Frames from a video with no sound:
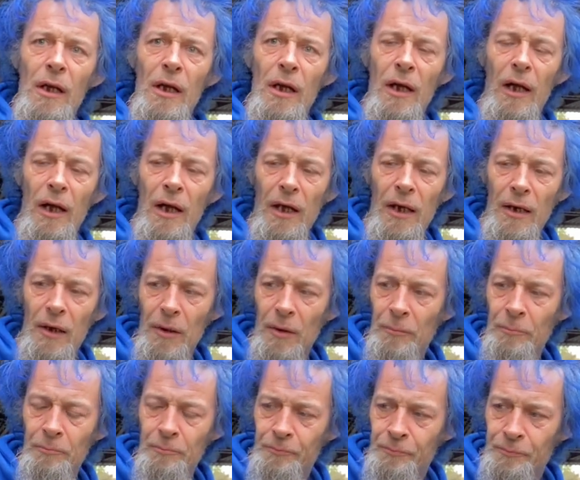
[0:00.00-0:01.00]

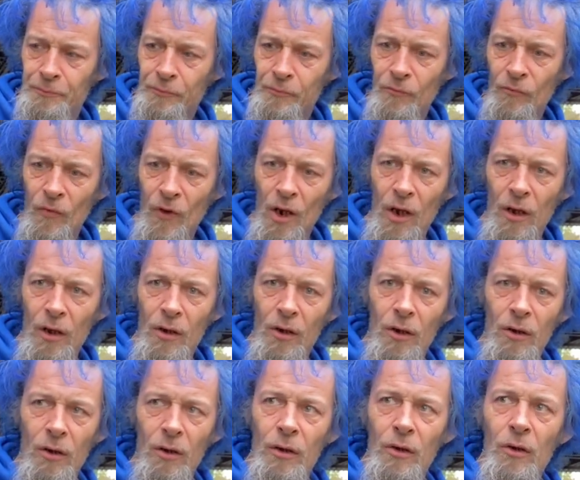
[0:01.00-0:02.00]
Um,
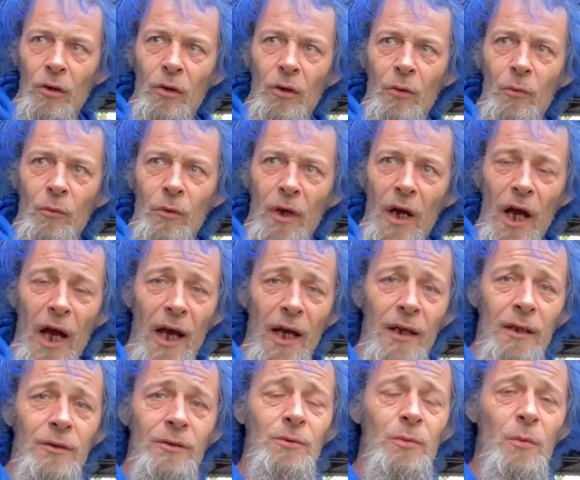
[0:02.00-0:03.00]

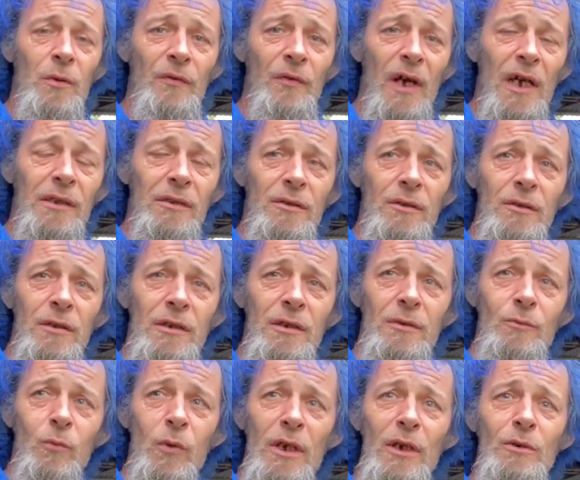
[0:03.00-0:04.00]
and we've had the
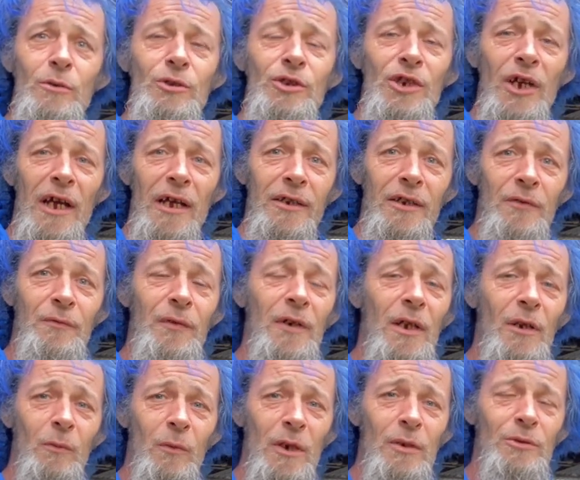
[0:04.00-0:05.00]
wheelchair. Don't forget
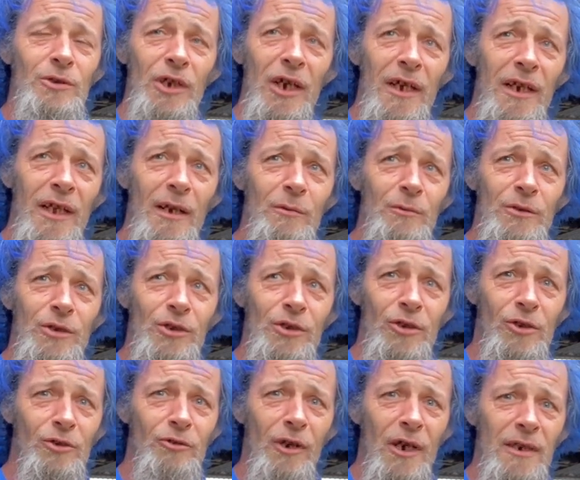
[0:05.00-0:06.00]
the wheelchair. That
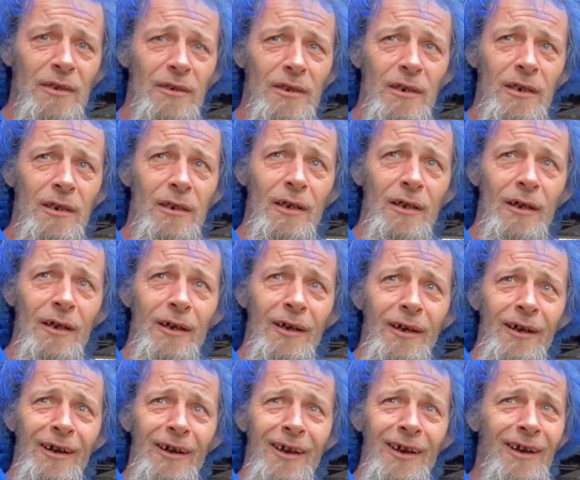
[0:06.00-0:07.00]

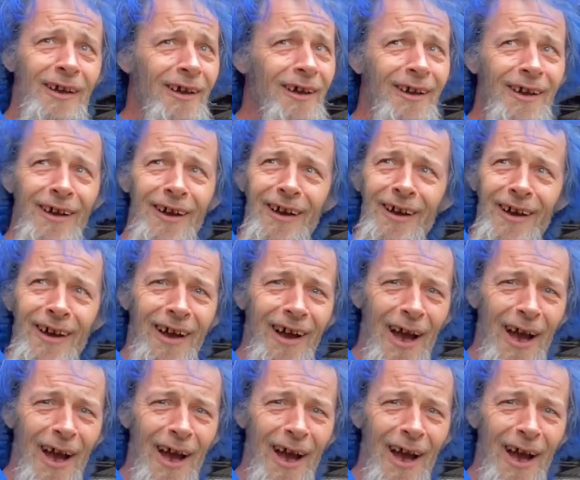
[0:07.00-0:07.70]
was just crazy,